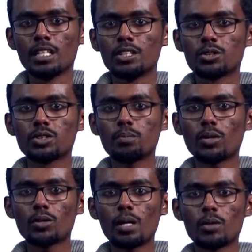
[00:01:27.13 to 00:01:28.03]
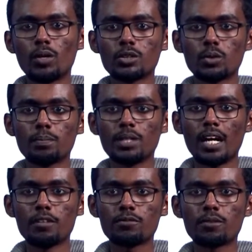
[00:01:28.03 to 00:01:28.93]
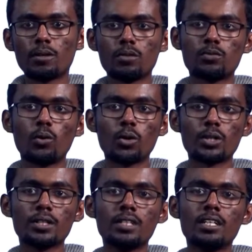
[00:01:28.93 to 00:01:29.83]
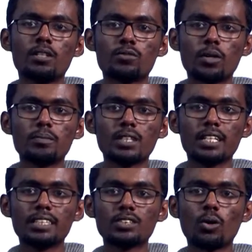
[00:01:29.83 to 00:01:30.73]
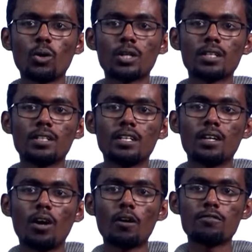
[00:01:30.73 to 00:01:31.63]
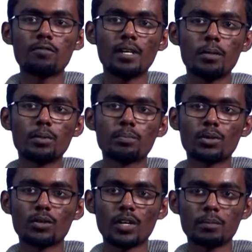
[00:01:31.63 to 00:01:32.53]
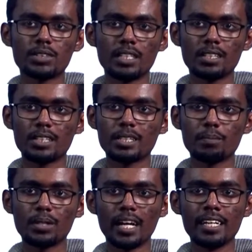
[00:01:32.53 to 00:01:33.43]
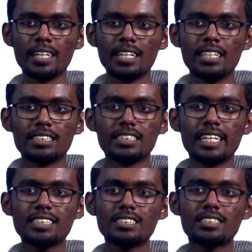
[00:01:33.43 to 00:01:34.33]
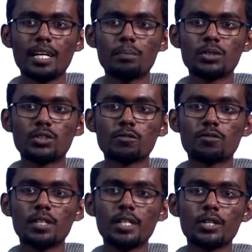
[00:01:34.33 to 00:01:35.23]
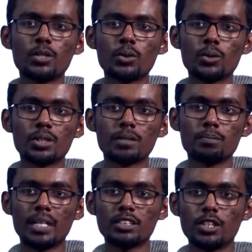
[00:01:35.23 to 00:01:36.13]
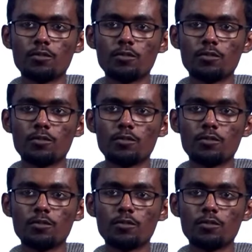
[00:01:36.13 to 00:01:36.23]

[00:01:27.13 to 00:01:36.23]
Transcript: Choose the program you want to apply from the list or of available programs and click Apply. The next step is to fill in your basic